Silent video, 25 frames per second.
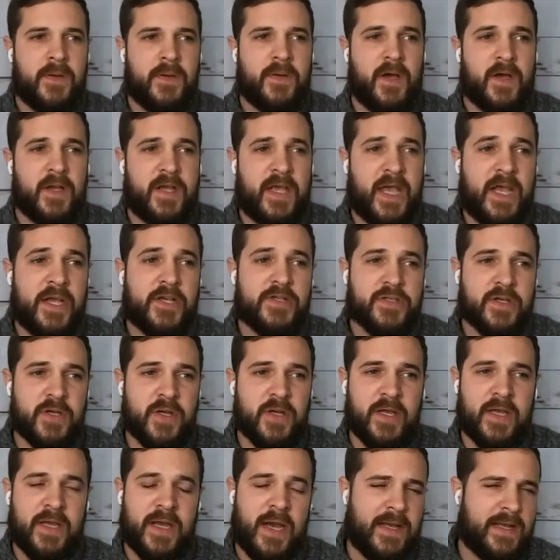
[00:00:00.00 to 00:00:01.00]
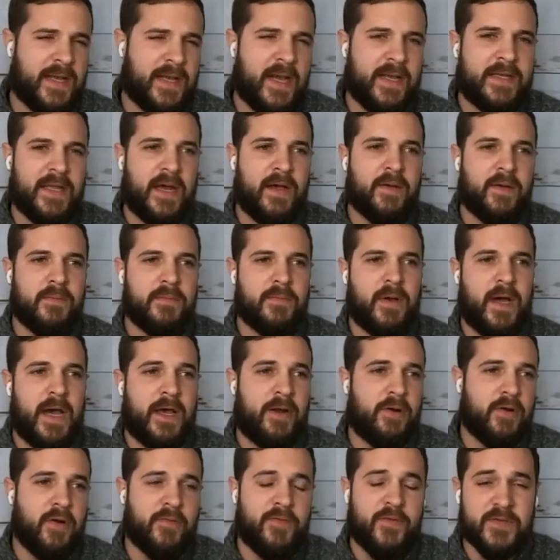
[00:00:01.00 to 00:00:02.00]
occasionally, I doubt, I
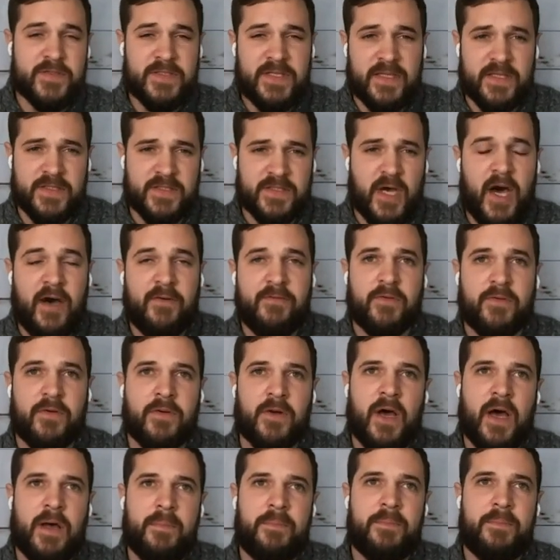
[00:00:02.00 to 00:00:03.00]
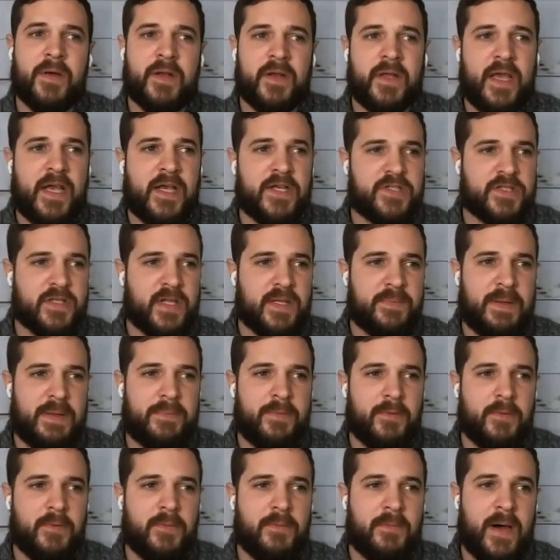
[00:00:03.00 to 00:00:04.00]
don't know if you see this often or not, but occasionally
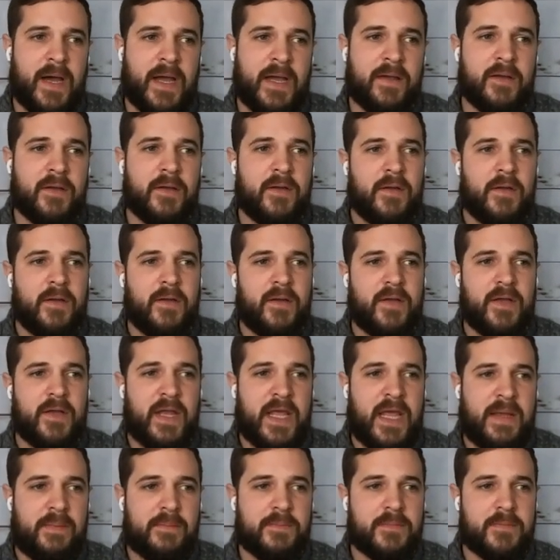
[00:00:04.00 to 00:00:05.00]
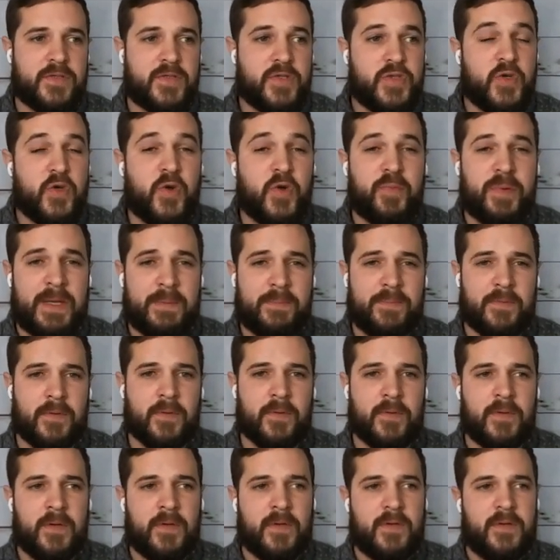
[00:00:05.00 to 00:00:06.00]
people might name two
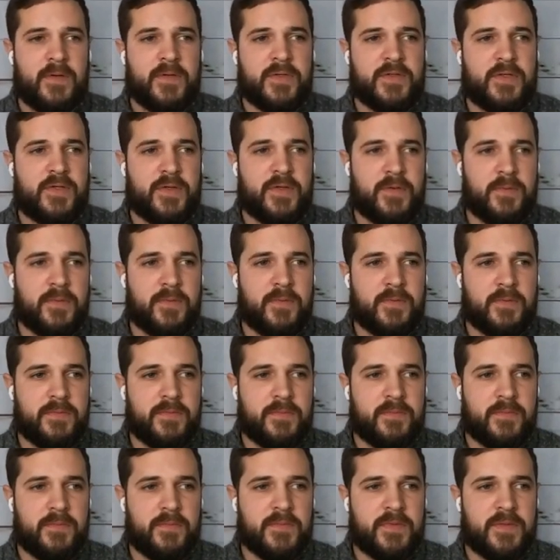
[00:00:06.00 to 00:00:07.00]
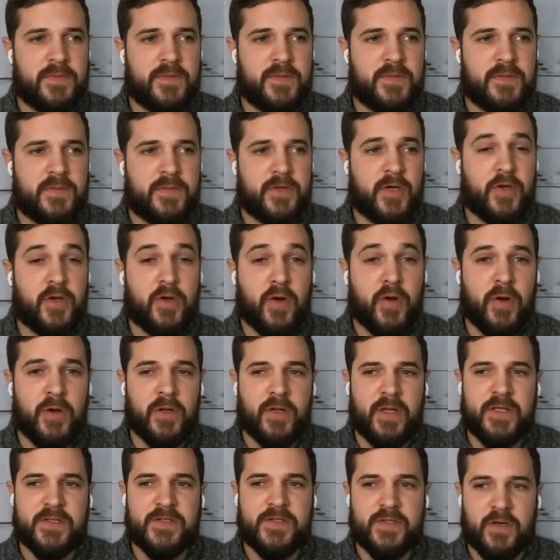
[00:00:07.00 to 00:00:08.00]
people to
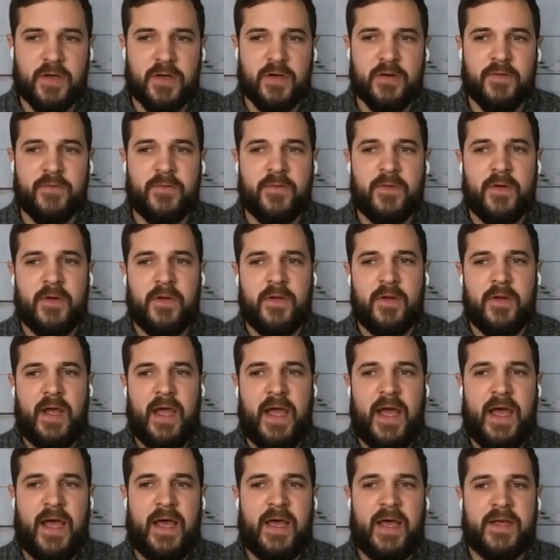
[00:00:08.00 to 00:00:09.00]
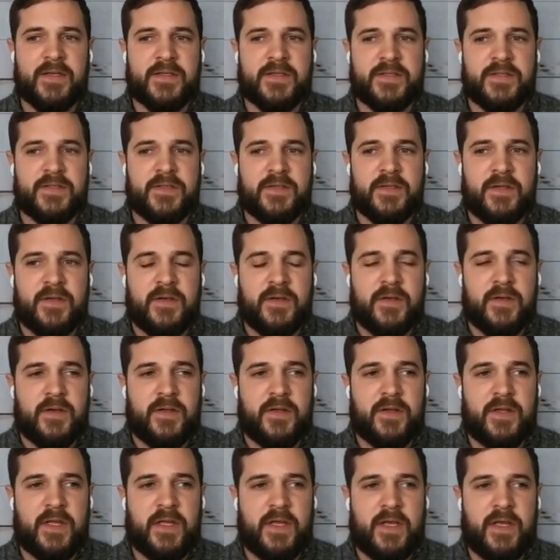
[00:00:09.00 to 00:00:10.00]
concurrently serve as
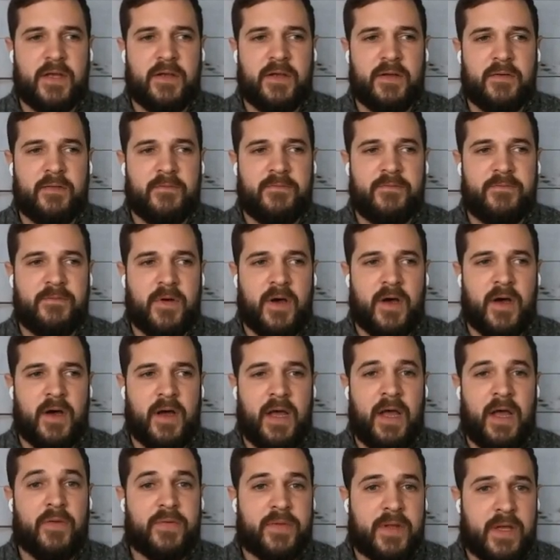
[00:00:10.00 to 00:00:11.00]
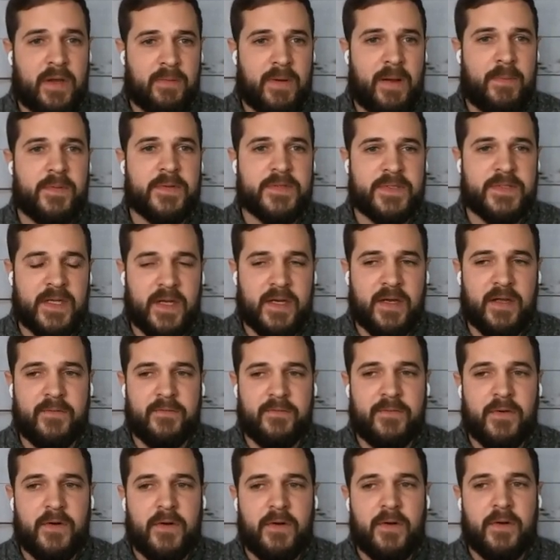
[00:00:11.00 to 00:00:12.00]
the healthcare
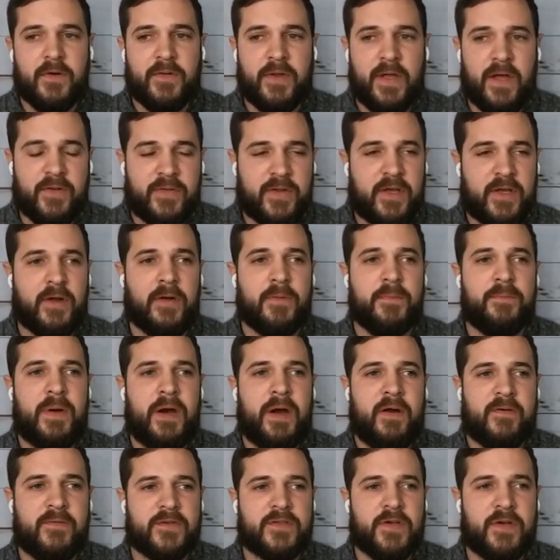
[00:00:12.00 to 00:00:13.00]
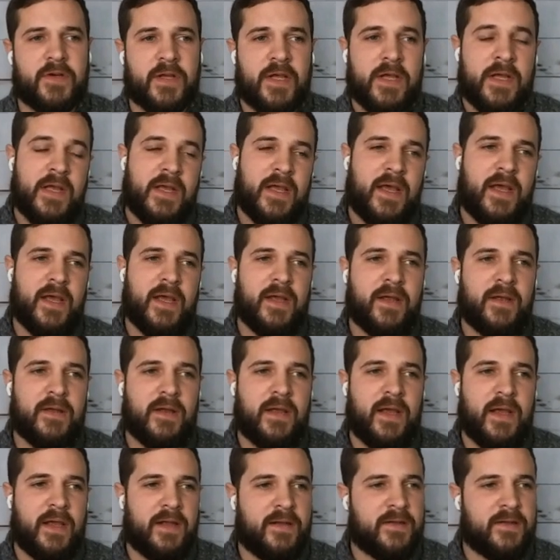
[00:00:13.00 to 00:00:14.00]
representative or the healthcare power of attorney. And
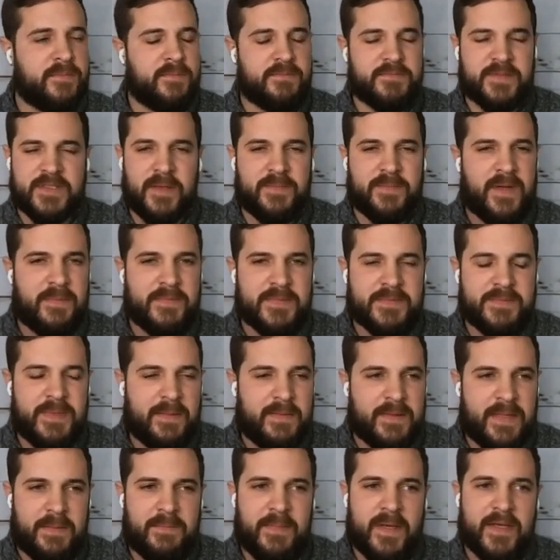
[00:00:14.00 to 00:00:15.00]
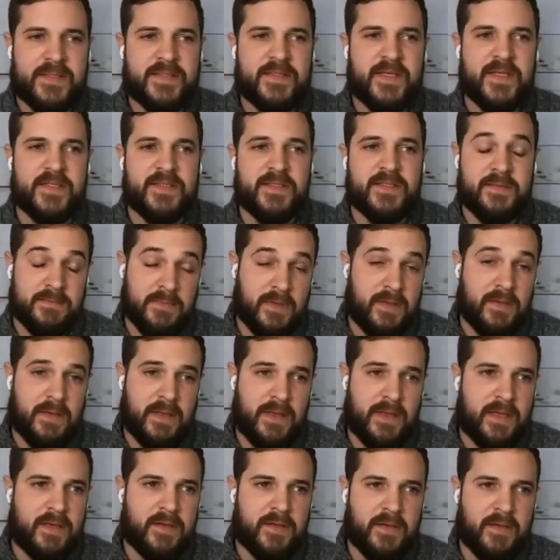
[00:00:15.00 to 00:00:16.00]
sometimes maybe that makes sense.
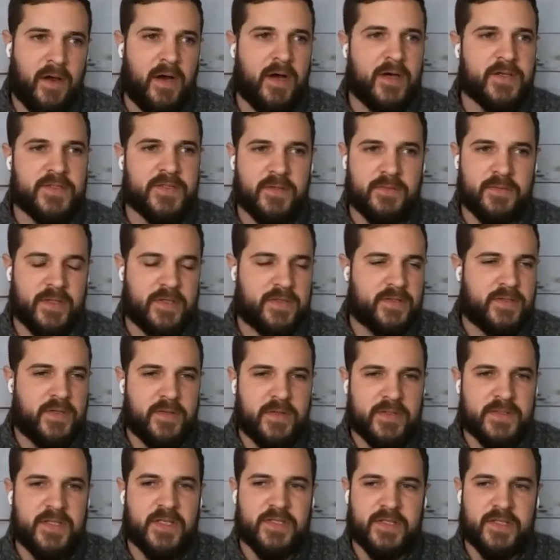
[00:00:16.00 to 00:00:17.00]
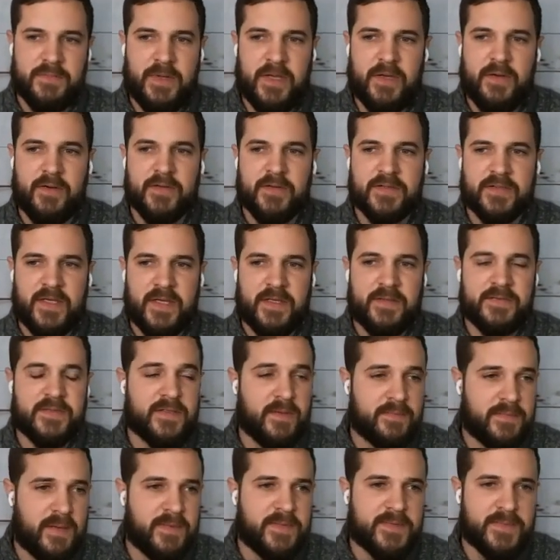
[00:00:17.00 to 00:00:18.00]
It also, like, two decision makers can
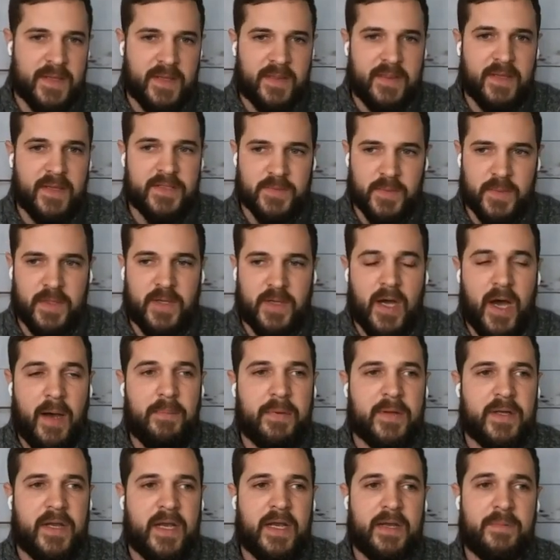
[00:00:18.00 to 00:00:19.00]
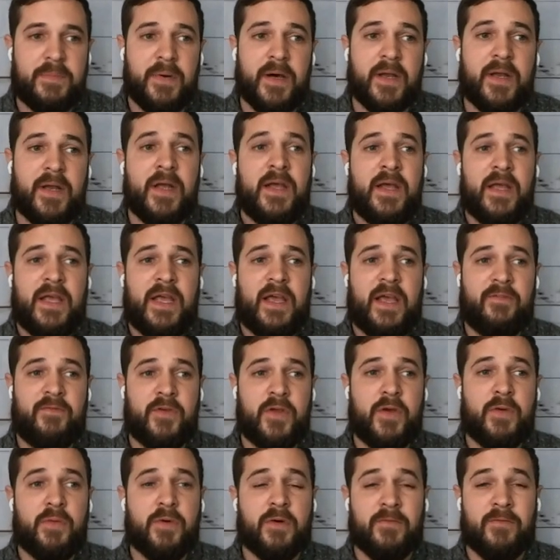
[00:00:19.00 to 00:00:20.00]
sometimes make things really complicated. But if
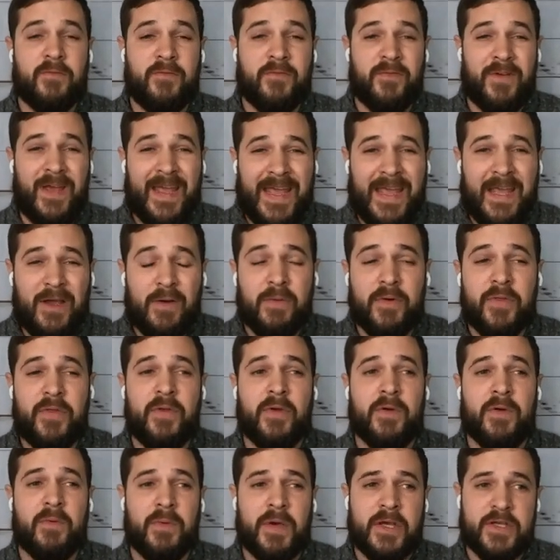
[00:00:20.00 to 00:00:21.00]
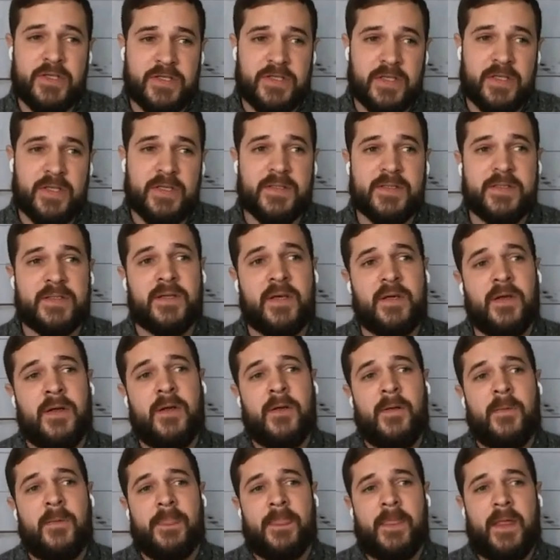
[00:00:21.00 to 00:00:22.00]
you were vague with your wishes
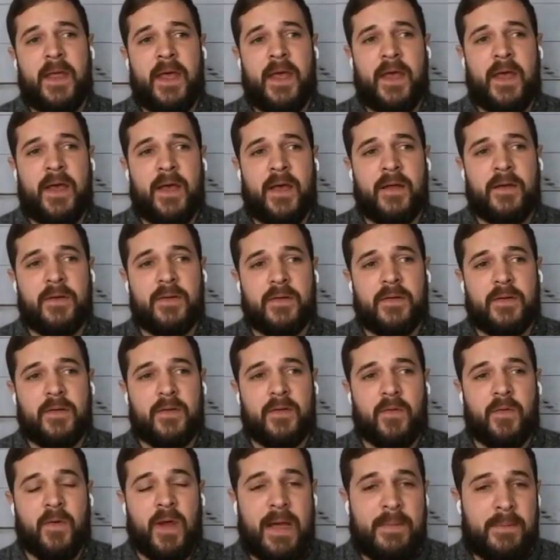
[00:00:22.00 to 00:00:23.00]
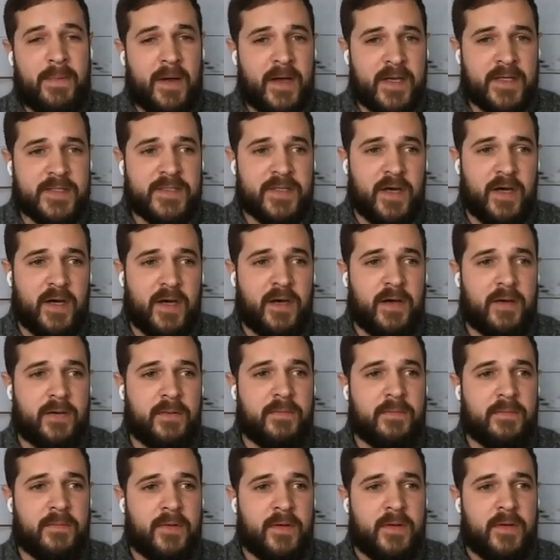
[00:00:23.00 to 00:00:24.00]
and grandma's
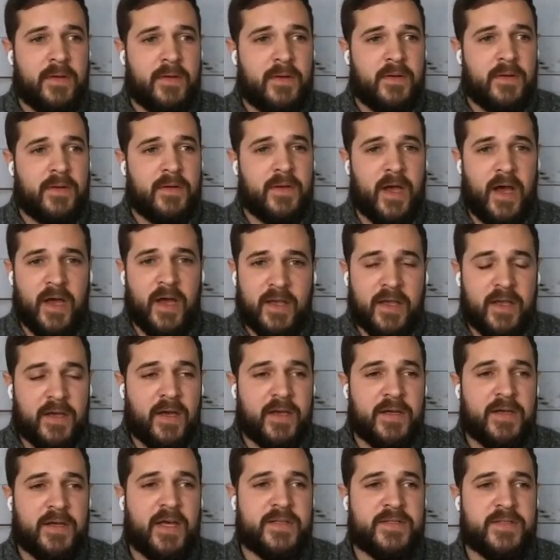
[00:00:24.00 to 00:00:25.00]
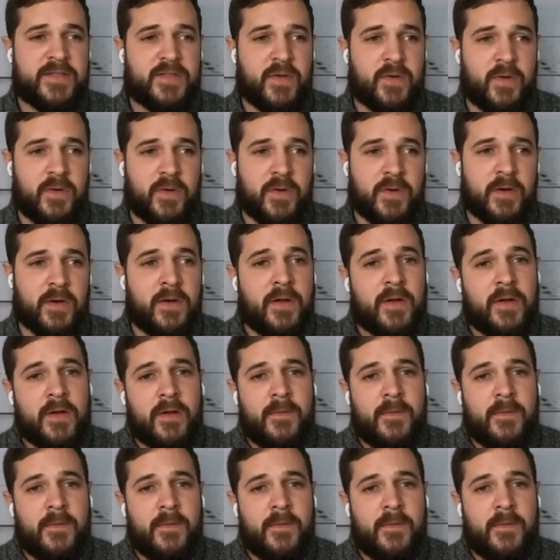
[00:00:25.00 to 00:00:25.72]
on knocking on death's door